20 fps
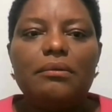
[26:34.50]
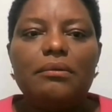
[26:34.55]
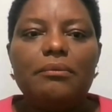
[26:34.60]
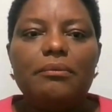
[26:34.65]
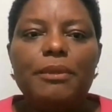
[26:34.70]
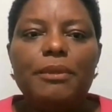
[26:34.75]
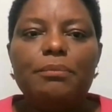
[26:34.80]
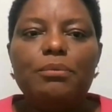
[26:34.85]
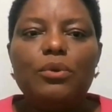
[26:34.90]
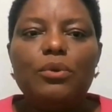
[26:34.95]

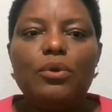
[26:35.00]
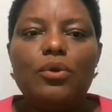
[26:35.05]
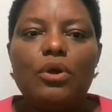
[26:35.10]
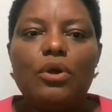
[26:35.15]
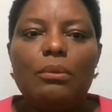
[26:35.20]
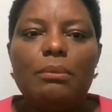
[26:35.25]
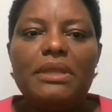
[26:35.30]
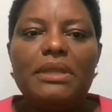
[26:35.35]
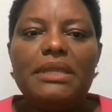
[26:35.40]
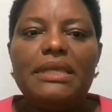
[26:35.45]
people
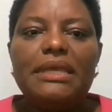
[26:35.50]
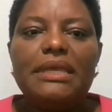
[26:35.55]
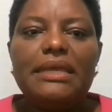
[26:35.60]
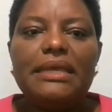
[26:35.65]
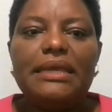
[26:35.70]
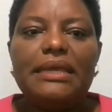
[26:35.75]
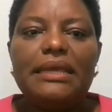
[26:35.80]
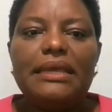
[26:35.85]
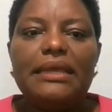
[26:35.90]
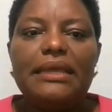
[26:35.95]
come in
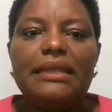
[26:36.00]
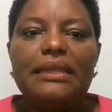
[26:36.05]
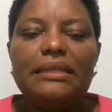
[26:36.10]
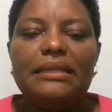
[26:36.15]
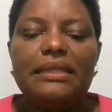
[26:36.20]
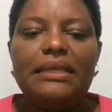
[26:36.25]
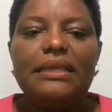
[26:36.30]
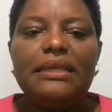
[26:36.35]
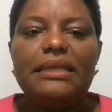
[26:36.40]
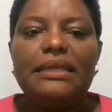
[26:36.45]
here
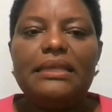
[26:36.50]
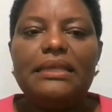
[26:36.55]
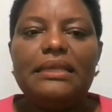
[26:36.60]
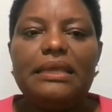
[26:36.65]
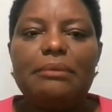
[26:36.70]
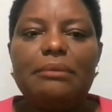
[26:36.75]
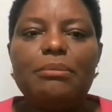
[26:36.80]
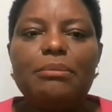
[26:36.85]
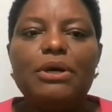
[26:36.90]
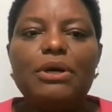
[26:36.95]
thinking
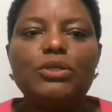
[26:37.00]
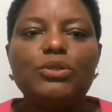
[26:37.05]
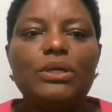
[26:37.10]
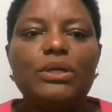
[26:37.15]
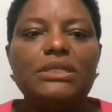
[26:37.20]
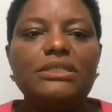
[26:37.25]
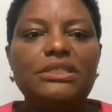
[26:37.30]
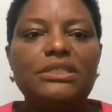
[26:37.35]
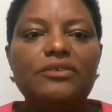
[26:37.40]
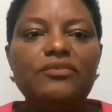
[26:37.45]
they're about to
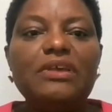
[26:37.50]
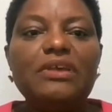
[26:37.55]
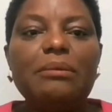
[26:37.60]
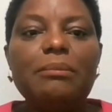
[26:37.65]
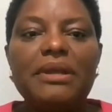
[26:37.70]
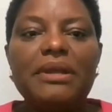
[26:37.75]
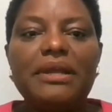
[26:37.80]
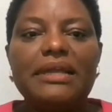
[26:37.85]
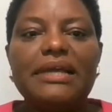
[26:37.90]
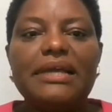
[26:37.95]
achieve the
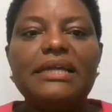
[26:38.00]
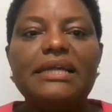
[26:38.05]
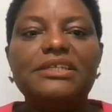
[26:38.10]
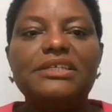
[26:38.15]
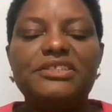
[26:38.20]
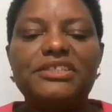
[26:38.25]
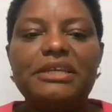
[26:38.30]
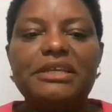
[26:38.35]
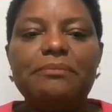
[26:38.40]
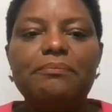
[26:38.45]
American
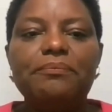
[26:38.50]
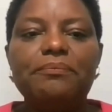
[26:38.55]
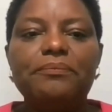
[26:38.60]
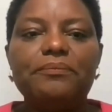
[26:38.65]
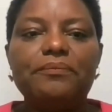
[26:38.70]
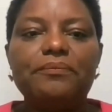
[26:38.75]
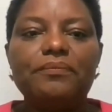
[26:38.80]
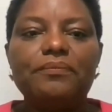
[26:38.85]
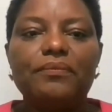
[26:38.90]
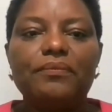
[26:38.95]
dream,
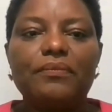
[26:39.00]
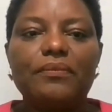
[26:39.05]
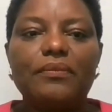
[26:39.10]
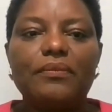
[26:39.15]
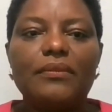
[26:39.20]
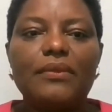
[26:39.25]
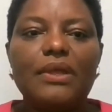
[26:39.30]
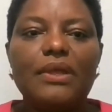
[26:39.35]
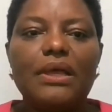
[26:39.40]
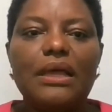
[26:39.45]

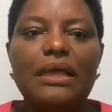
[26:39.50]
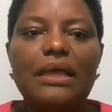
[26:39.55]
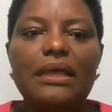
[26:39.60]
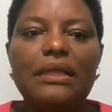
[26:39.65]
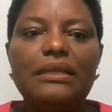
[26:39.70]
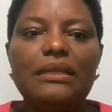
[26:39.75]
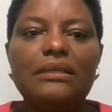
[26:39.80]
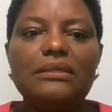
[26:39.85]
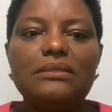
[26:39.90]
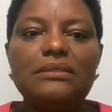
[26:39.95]

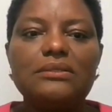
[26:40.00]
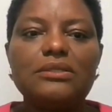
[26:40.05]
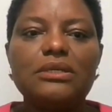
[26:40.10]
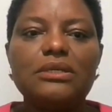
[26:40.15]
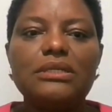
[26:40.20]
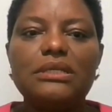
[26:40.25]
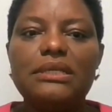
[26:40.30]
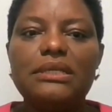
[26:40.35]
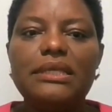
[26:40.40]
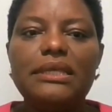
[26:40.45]
and
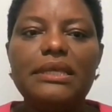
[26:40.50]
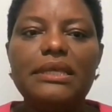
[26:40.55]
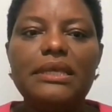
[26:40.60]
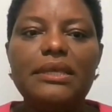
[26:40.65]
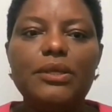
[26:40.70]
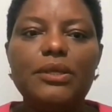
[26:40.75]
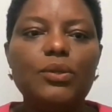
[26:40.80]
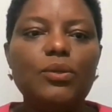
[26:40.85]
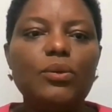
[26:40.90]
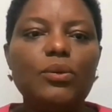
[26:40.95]
suddenly
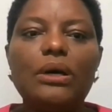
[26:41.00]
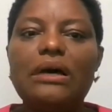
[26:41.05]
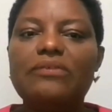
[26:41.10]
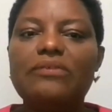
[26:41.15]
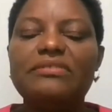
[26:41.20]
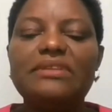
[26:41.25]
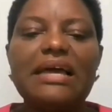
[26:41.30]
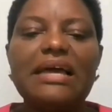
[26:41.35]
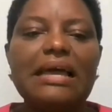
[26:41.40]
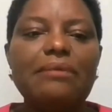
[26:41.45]
you don't
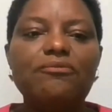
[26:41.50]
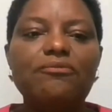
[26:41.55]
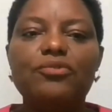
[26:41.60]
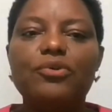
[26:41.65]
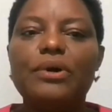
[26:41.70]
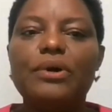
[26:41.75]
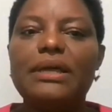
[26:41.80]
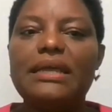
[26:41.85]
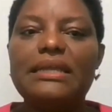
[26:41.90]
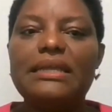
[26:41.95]
have time
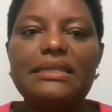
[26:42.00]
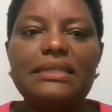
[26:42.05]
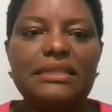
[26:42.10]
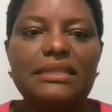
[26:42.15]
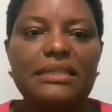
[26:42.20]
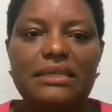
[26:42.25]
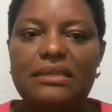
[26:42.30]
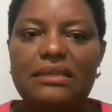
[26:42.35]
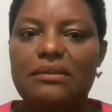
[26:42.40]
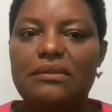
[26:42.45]
for
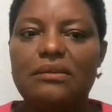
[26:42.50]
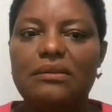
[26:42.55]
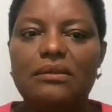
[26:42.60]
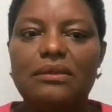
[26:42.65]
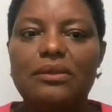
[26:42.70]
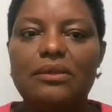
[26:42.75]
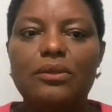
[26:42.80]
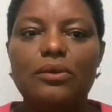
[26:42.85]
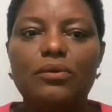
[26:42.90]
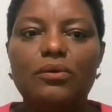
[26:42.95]
anything.
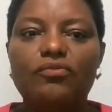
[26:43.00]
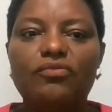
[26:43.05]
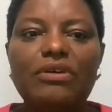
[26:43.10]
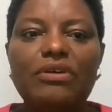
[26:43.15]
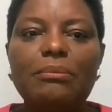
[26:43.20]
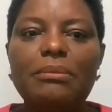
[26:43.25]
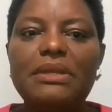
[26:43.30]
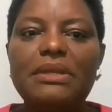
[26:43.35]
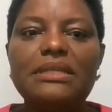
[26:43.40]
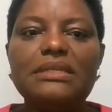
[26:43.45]

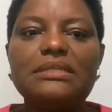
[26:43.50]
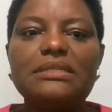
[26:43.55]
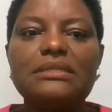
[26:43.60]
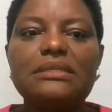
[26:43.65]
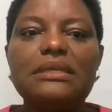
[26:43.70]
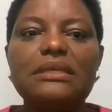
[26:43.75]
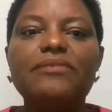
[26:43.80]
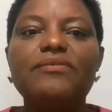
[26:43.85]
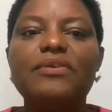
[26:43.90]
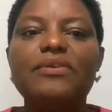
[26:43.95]
Families,
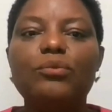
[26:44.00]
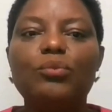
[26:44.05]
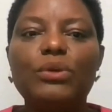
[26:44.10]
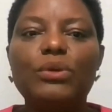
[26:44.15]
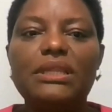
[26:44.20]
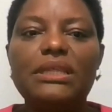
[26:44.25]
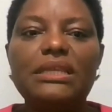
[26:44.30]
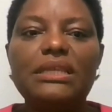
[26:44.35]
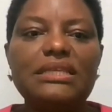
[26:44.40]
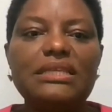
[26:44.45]
even
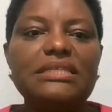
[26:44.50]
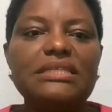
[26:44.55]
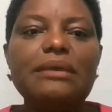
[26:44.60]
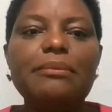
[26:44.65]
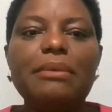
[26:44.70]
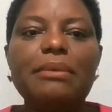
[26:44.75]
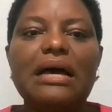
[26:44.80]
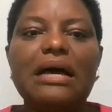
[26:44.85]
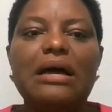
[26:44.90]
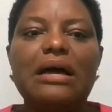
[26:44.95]
within the
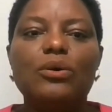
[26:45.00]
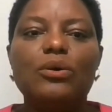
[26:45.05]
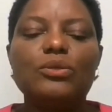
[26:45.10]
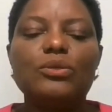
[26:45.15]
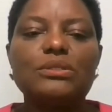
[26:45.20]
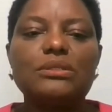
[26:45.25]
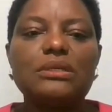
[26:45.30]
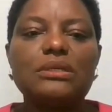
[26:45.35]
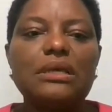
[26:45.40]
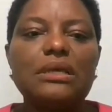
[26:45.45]
same
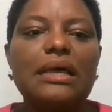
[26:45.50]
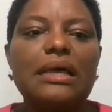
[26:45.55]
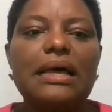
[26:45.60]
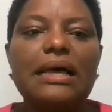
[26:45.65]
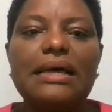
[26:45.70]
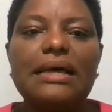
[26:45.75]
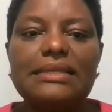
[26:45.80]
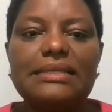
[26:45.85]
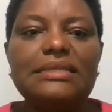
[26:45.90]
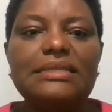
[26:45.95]
house,
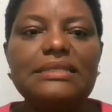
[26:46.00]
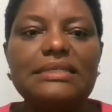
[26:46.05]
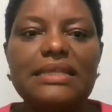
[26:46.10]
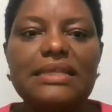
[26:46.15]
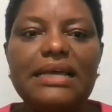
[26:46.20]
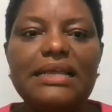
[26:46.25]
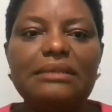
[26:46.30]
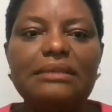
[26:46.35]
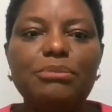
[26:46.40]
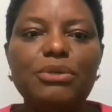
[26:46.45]
are
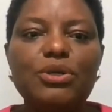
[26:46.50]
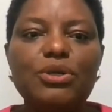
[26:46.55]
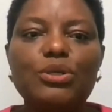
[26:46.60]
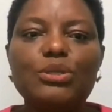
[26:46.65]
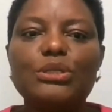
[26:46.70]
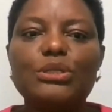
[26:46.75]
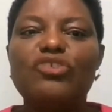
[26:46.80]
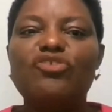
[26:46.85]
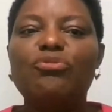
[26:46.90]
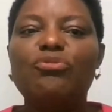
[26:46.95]
distant
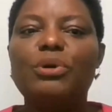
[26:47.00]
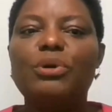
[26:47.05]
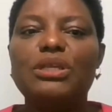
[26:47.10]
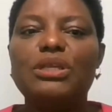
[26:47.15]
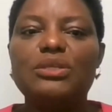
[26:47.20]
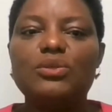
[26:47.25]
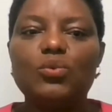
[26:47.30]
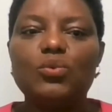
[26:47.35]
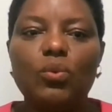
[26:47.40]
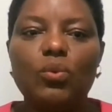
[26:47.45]
because
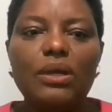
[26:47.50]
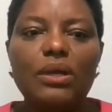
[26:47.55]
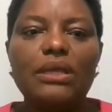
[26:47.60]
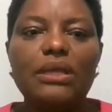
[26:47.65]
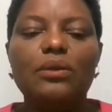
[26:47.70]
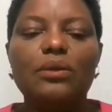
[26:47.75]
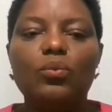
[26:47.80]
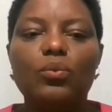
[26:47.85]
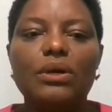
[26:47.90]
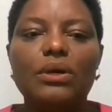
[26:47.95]
everybody's
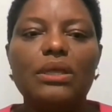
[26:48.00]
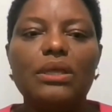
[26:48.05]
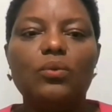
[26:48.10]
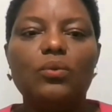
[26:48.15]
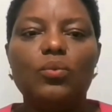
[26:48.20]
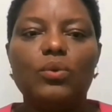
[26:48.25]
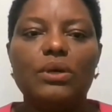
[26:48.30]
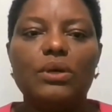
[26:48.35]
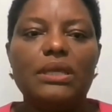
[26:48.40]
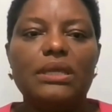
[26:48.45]
working,
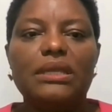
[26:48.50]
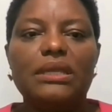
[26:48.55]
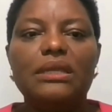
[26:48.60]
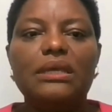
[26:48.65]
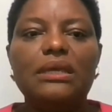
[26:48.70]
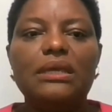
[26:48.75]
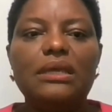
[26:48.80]
working, working.